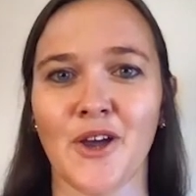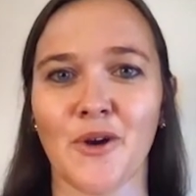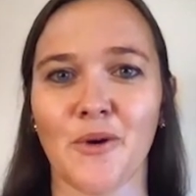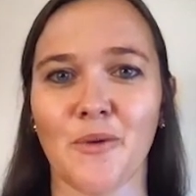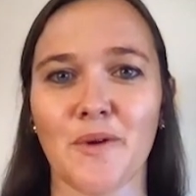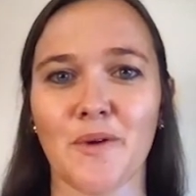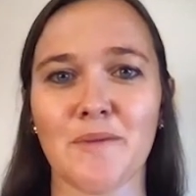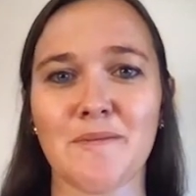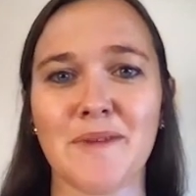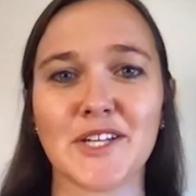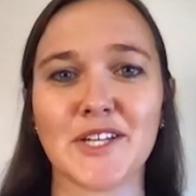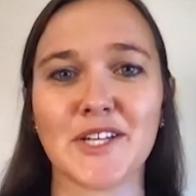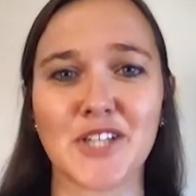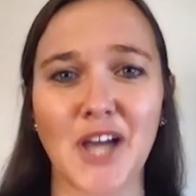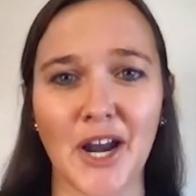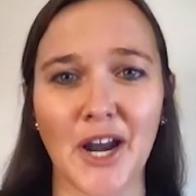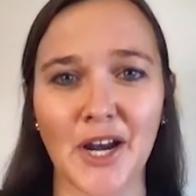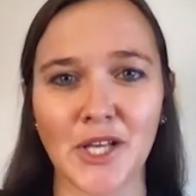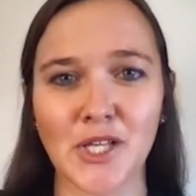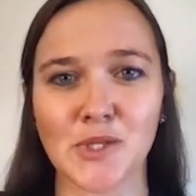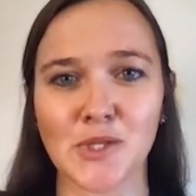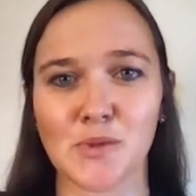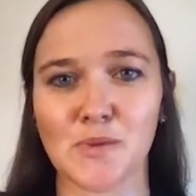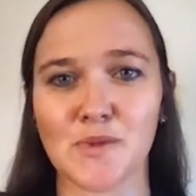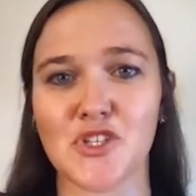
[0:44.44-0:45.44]
When
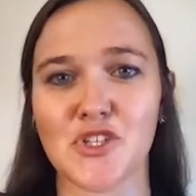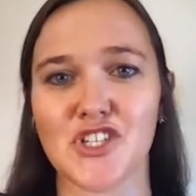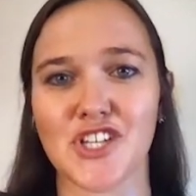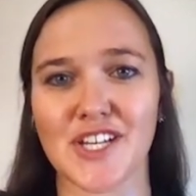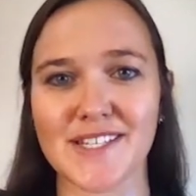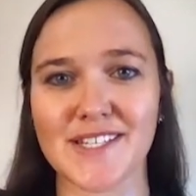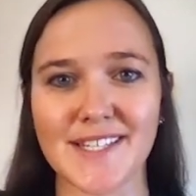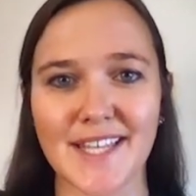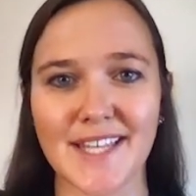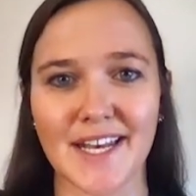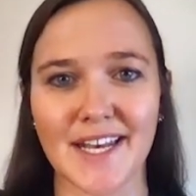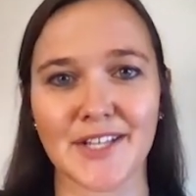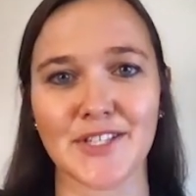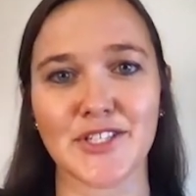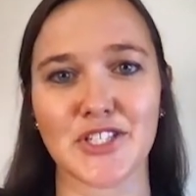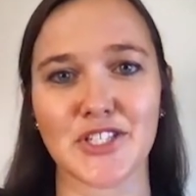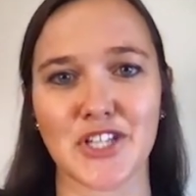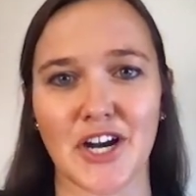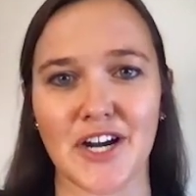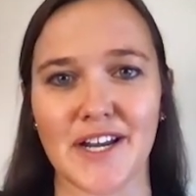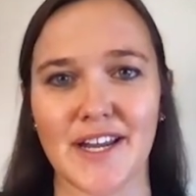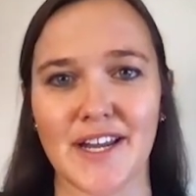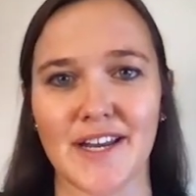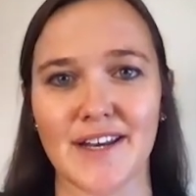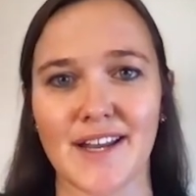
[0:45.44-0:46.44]
McDonald's was just getting
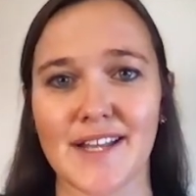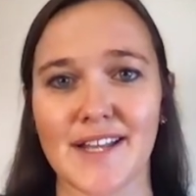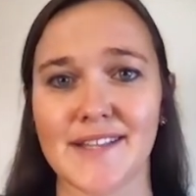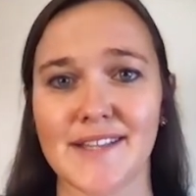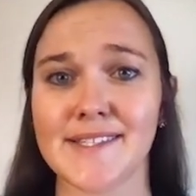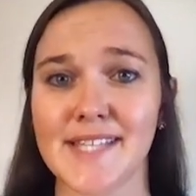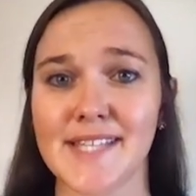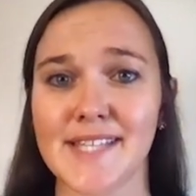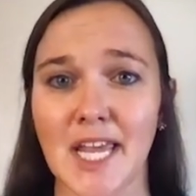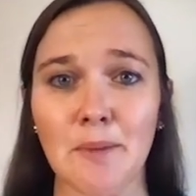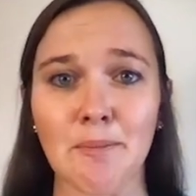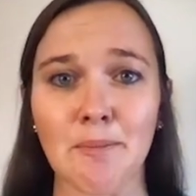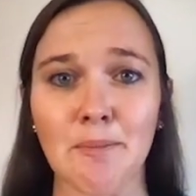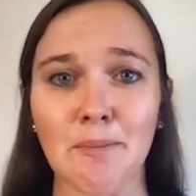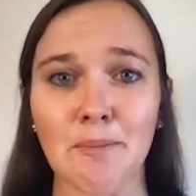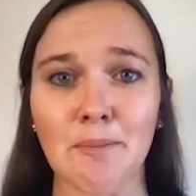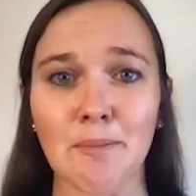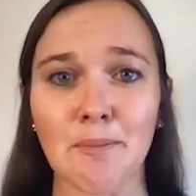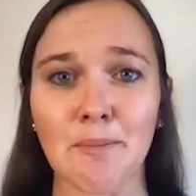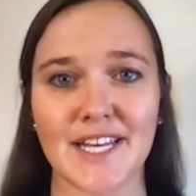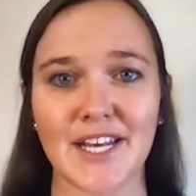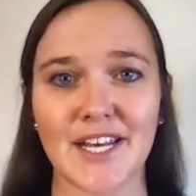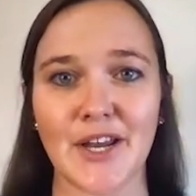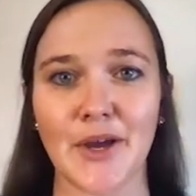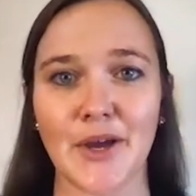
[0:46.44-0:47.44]
started in San
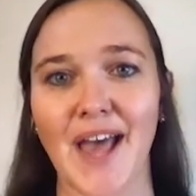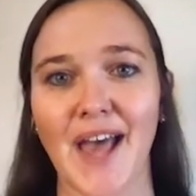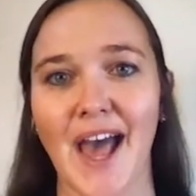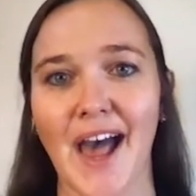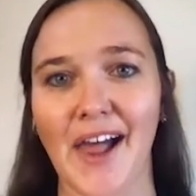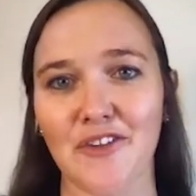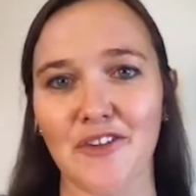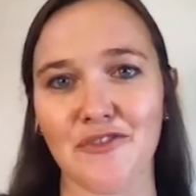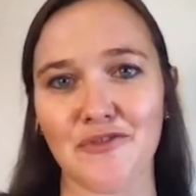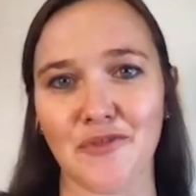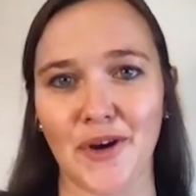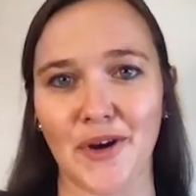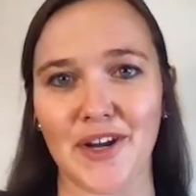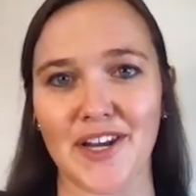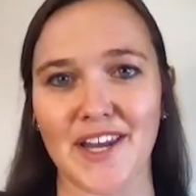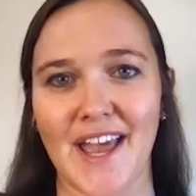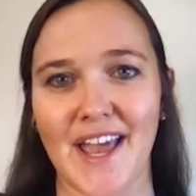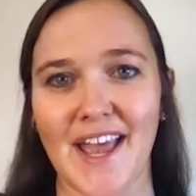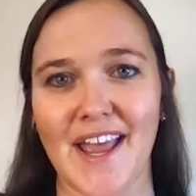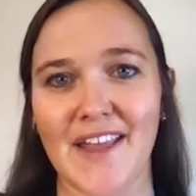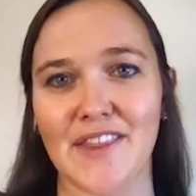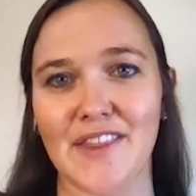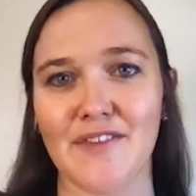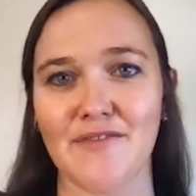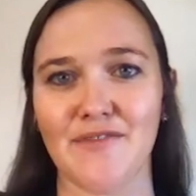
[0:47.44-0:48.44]
Bernardino, California
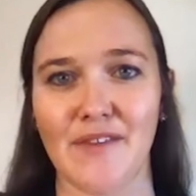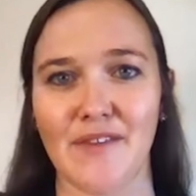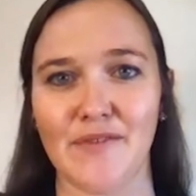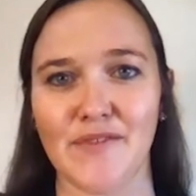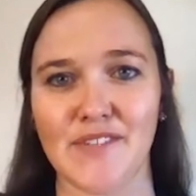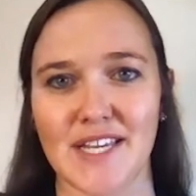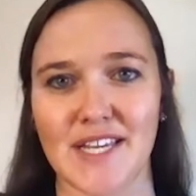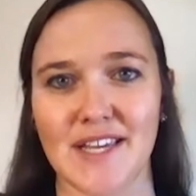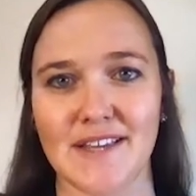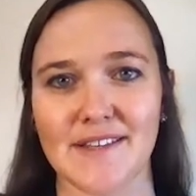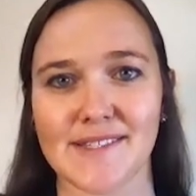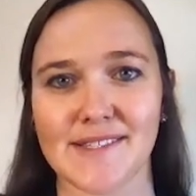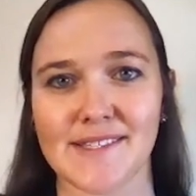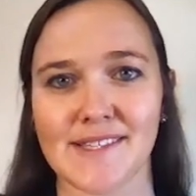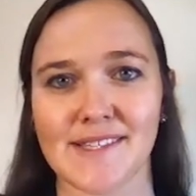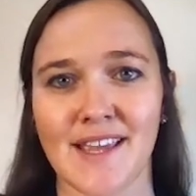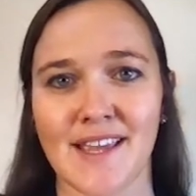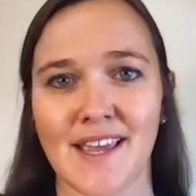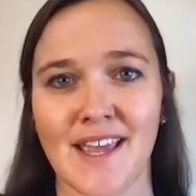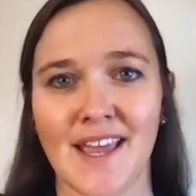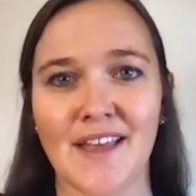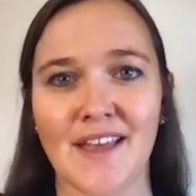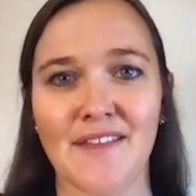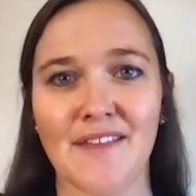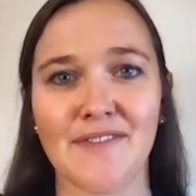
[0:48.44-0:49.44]
in the 50s,
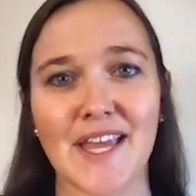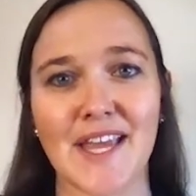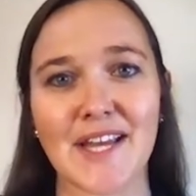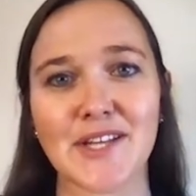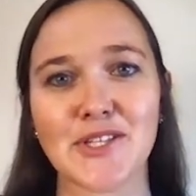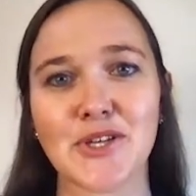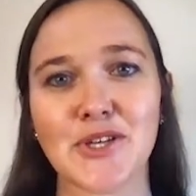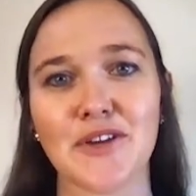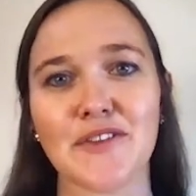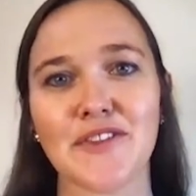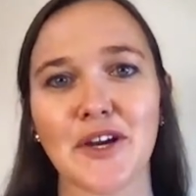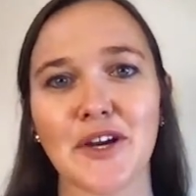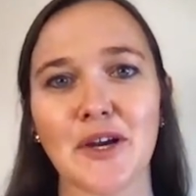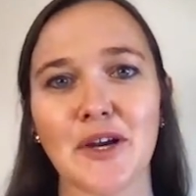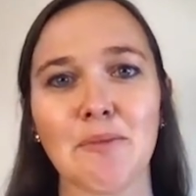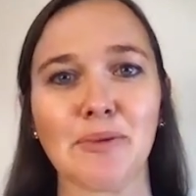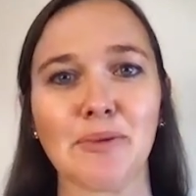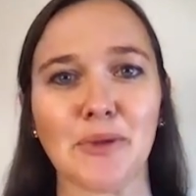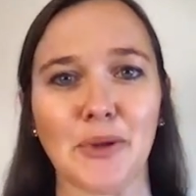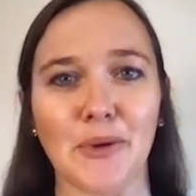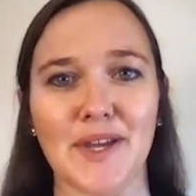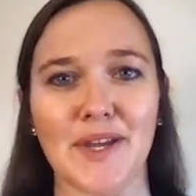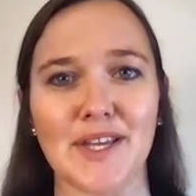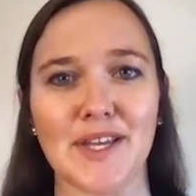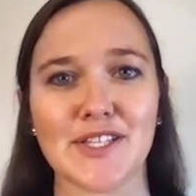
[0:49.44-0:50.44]
they took their
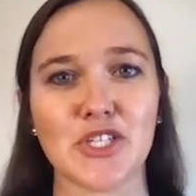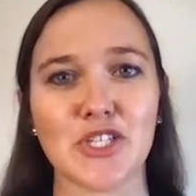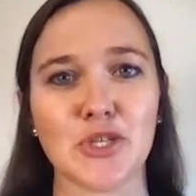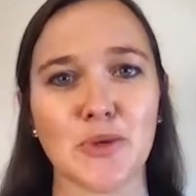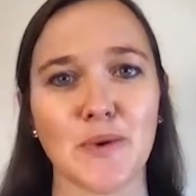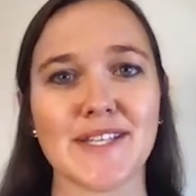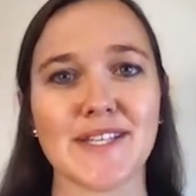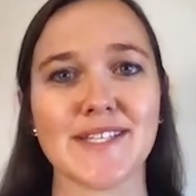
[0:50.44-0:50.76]
employees to a